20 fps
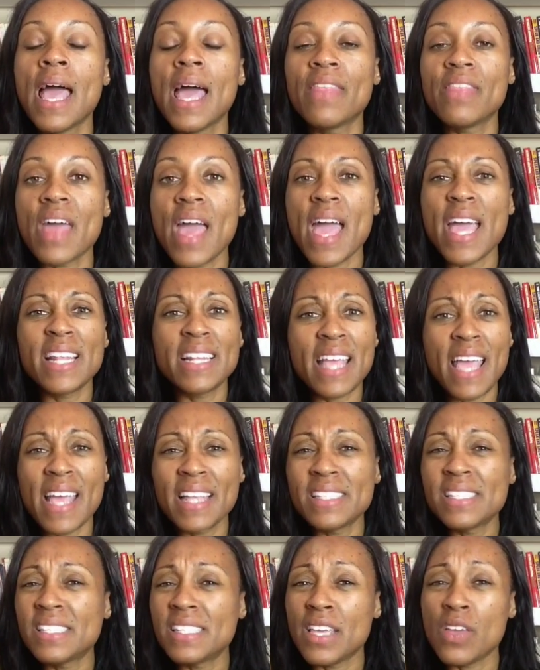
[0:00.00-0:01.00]
that
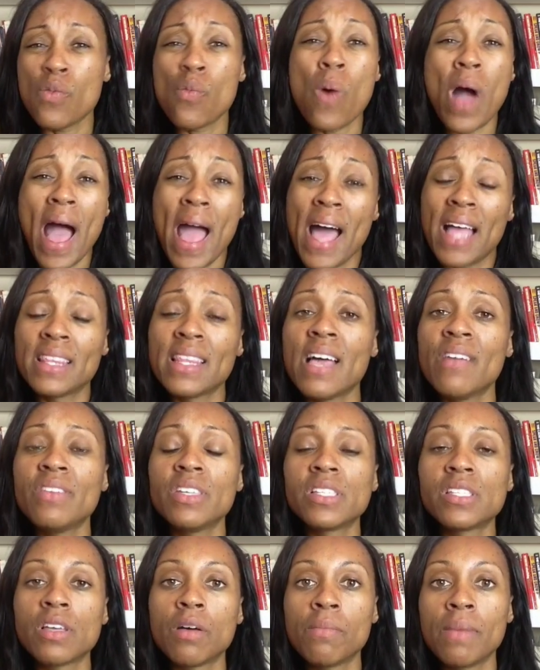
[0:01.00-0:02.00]
and see why I love
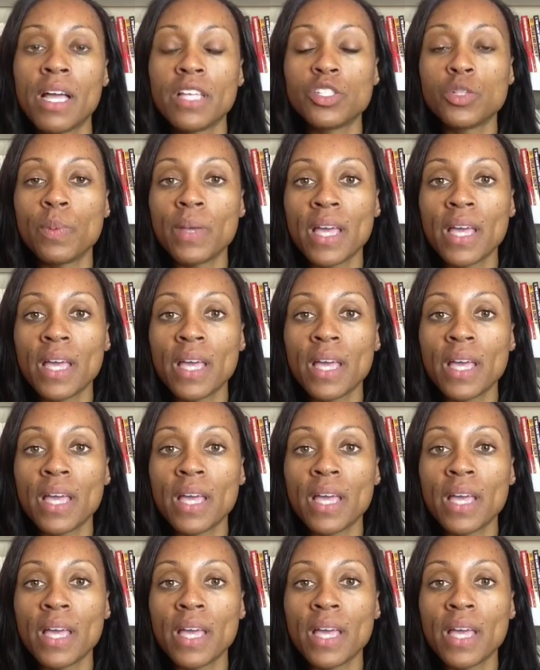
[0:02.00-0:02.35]
it so much.